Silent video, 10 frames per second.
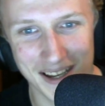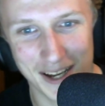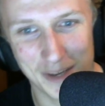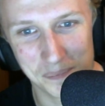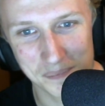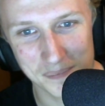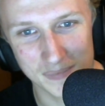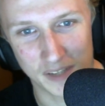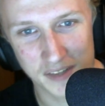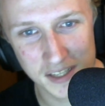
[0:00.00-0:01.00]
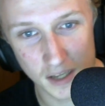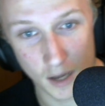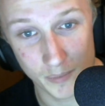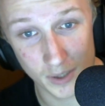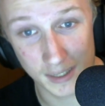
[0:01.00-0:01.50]
Um, I think
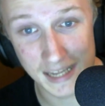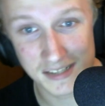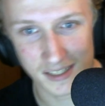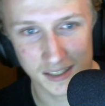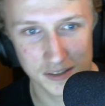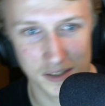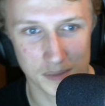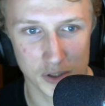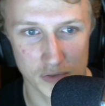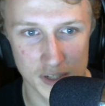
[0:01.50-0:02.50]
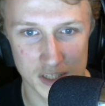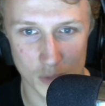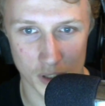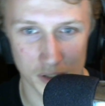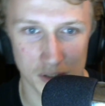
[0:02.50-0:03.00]
I'm guessing the most recent
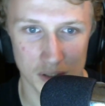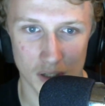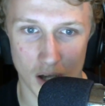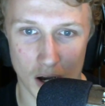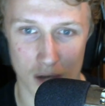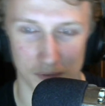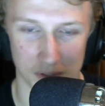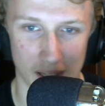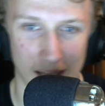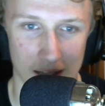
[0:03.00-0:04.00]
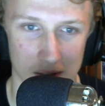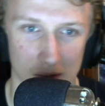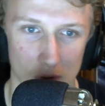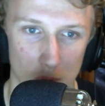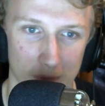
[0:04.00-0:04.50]
one after that
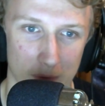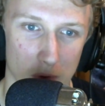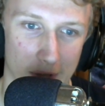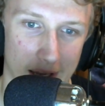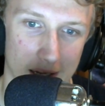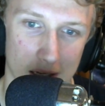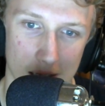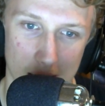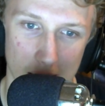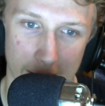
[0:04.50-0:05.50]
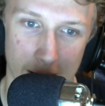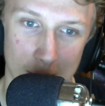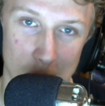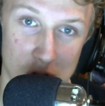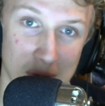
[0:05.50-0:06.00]
or before that,
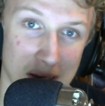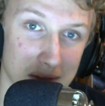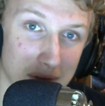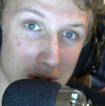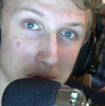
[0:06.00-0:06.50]
um, Jermaine Defoe.